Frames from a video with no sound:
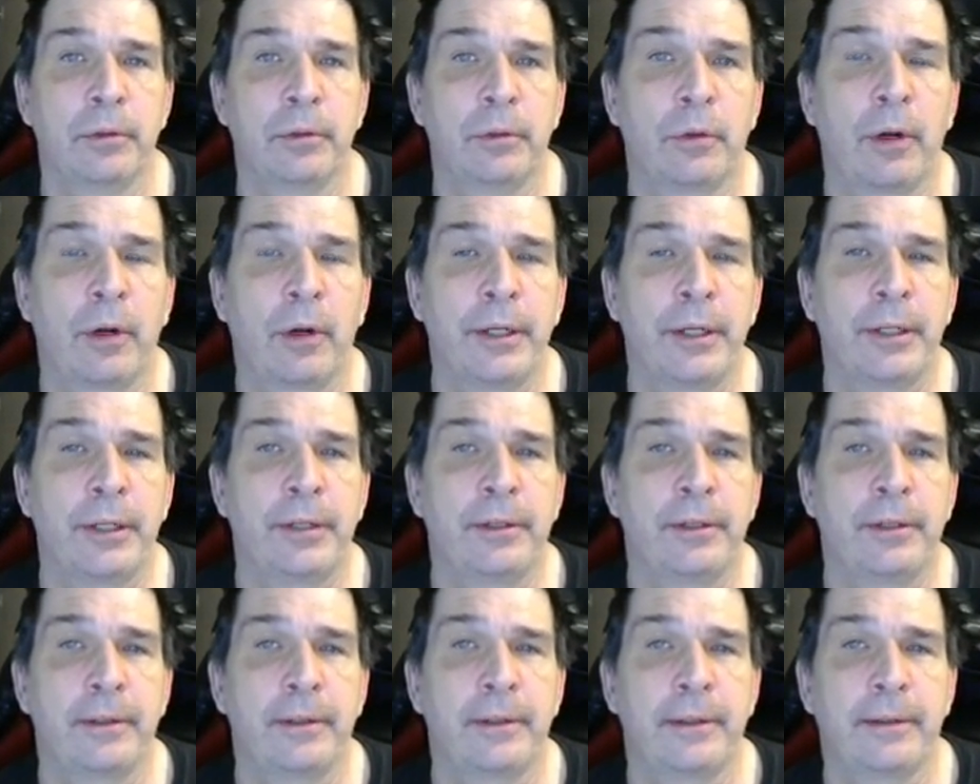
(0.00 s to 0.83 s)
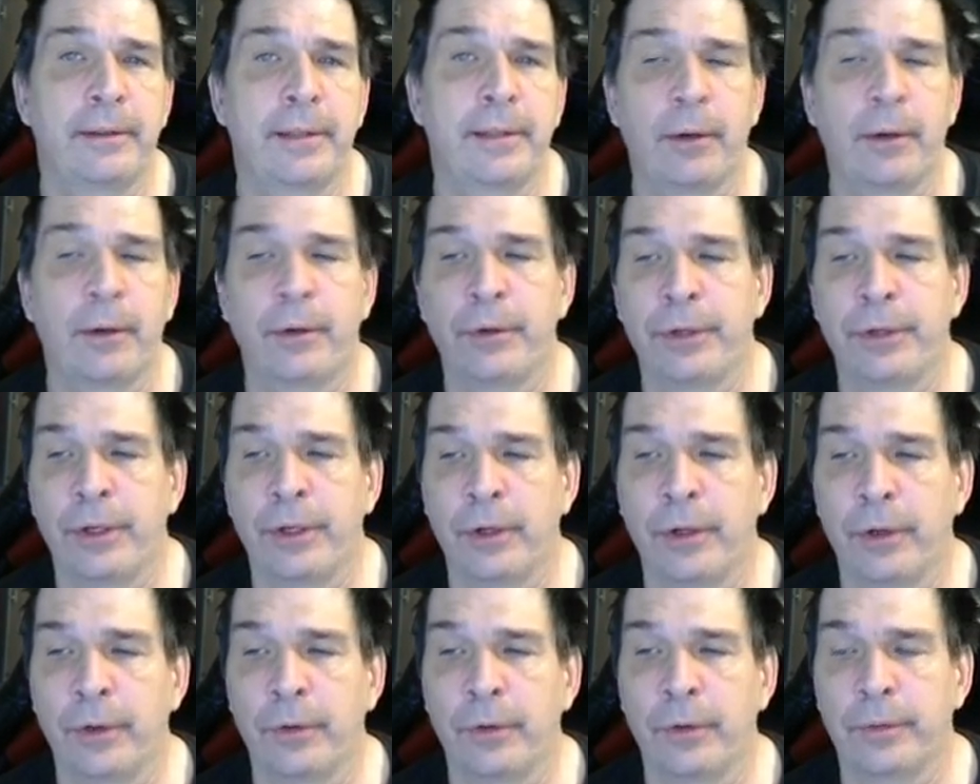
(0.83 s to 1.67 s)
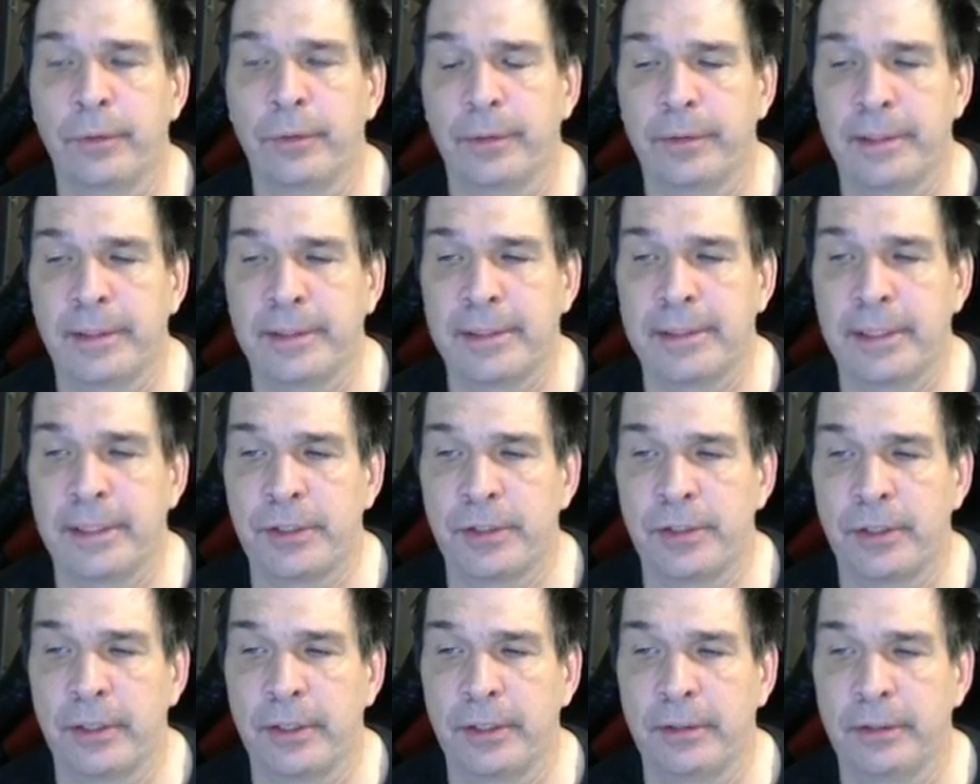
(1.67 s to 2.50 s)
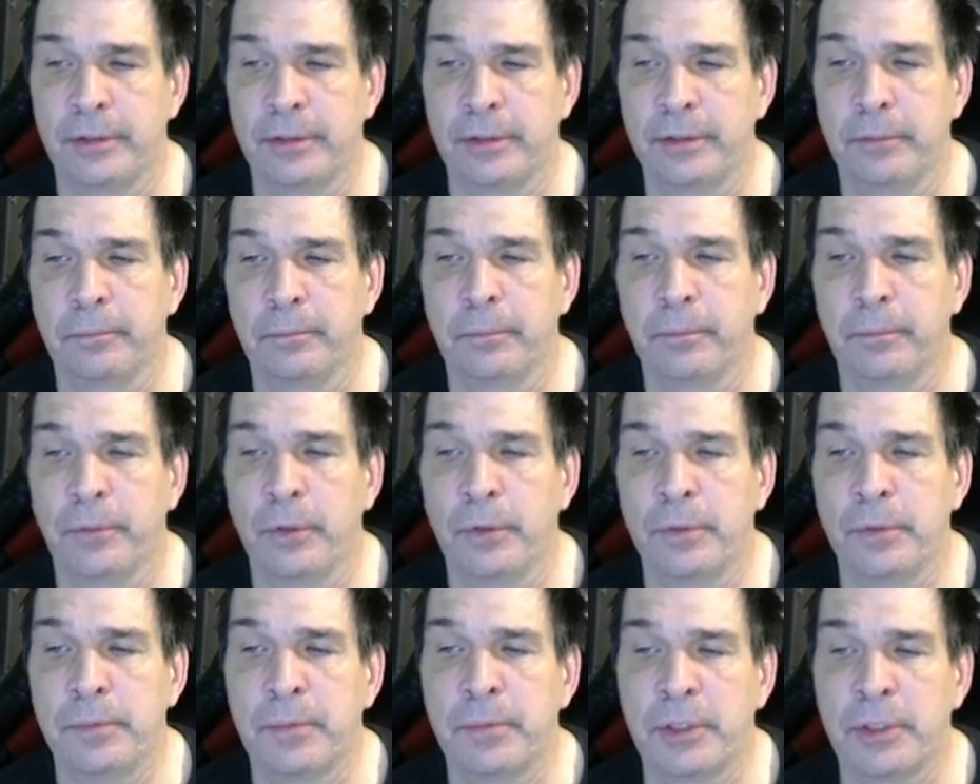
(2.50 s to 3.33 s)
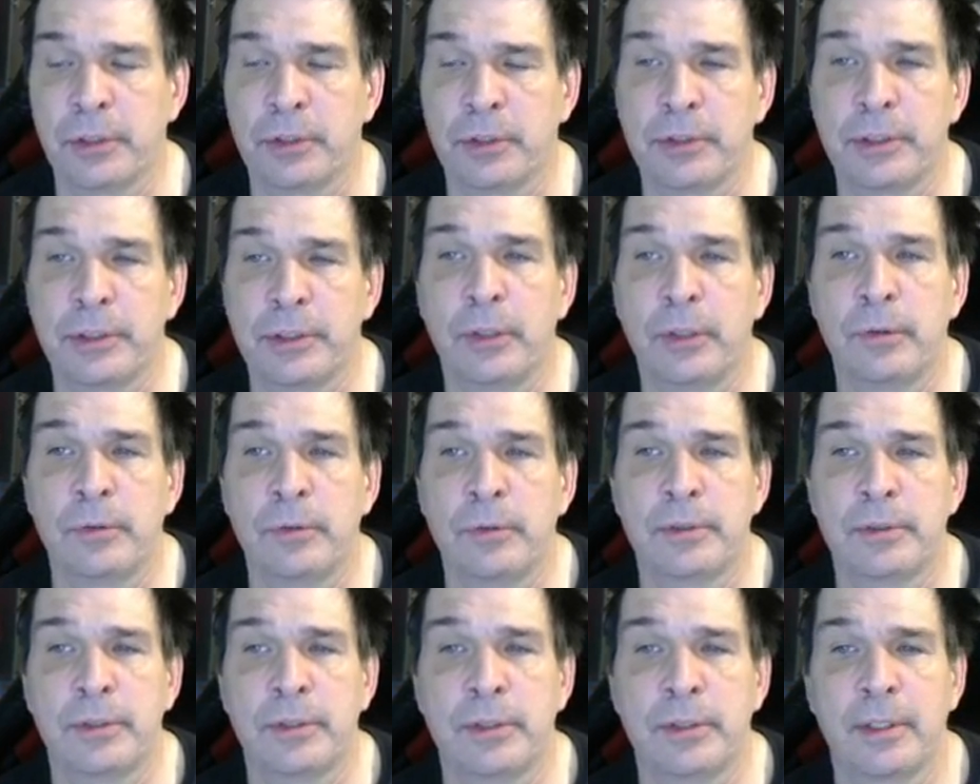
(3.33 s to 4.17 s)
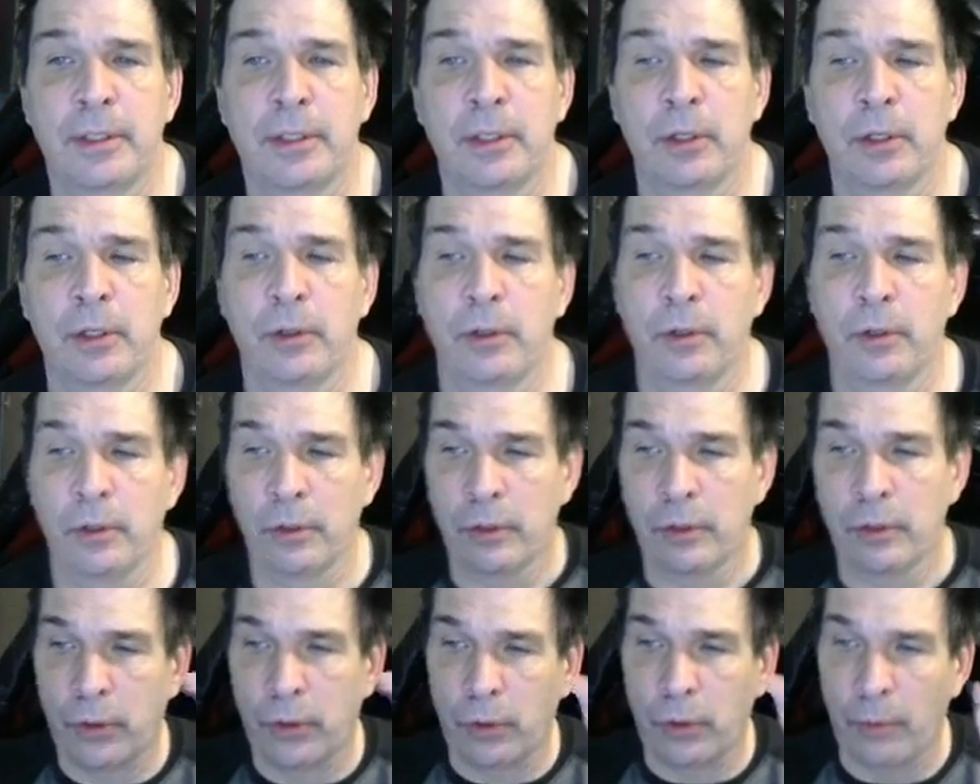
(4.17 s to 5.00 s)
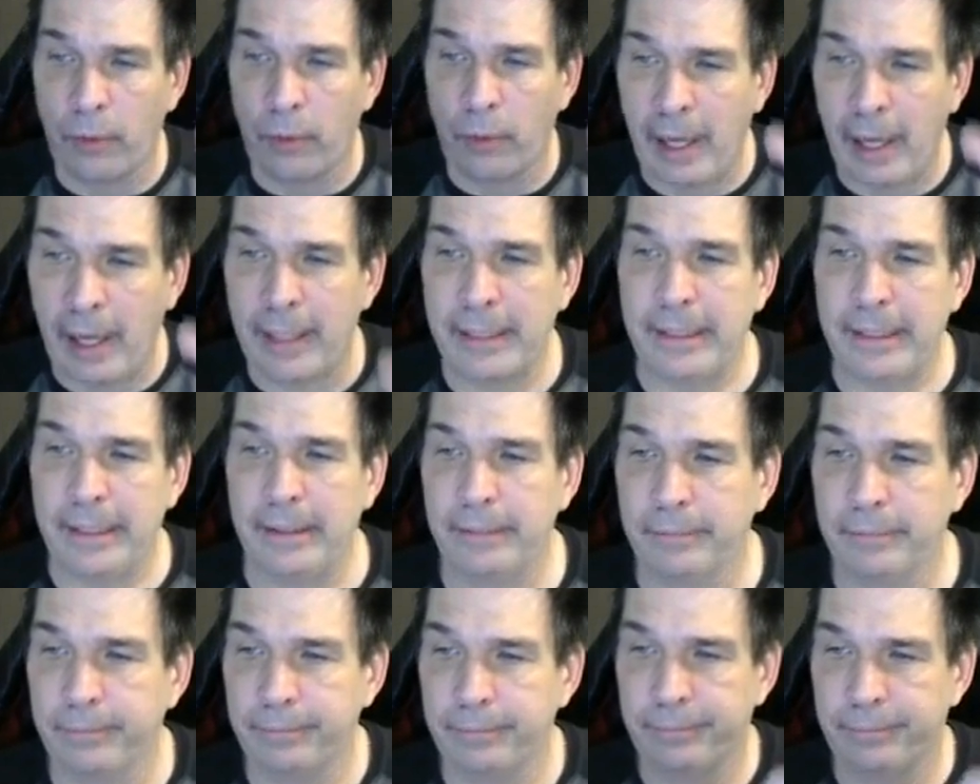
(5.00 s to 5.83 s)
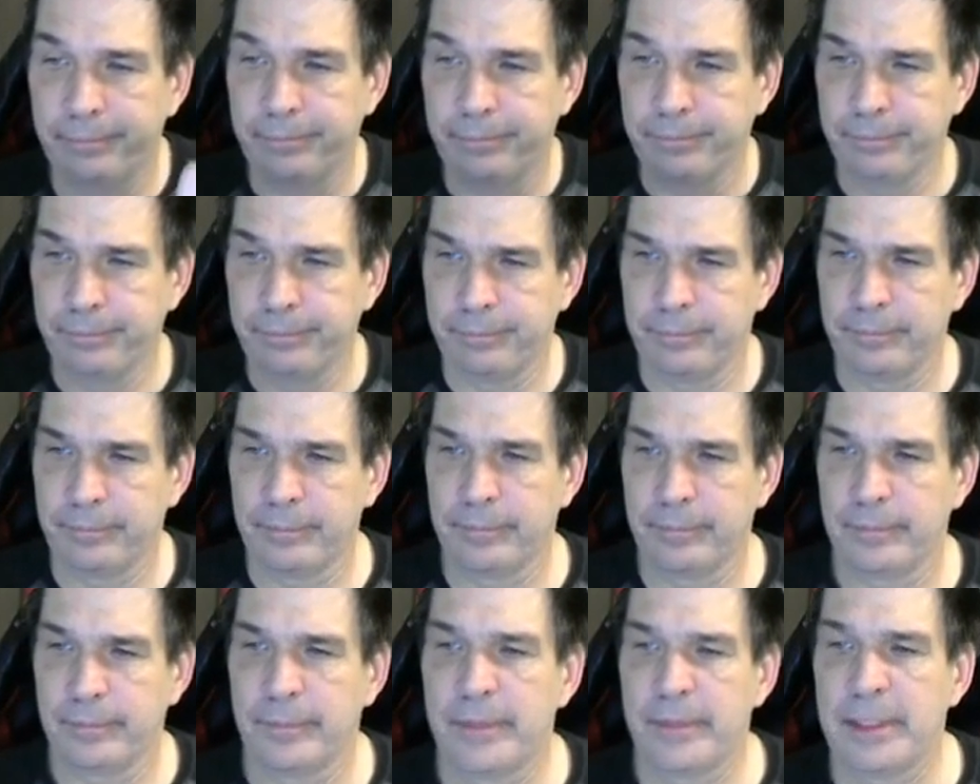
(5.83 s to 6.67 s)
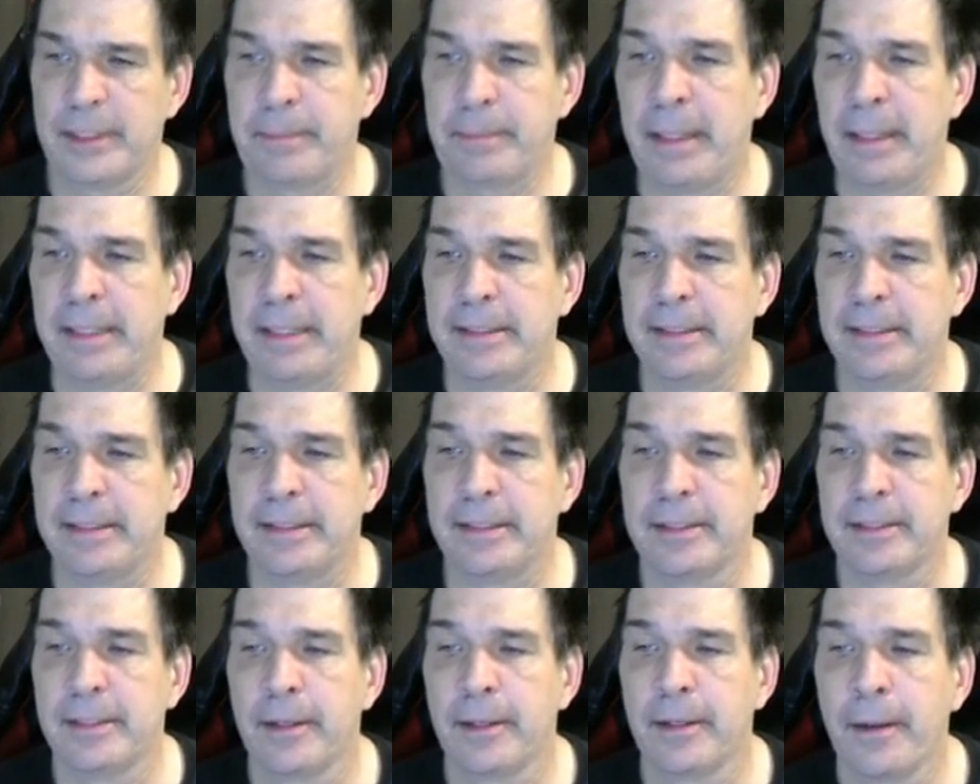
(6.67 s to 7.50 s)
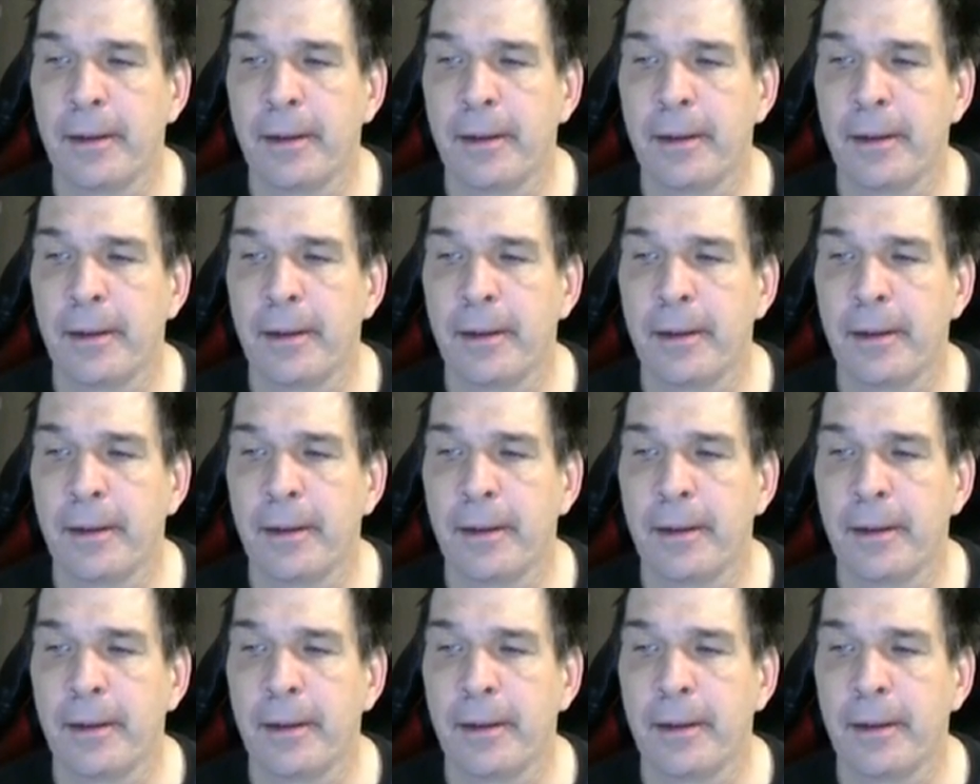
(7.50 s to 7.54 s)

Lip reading: karate, taekwondo, etc., those martial arts and those karate spaces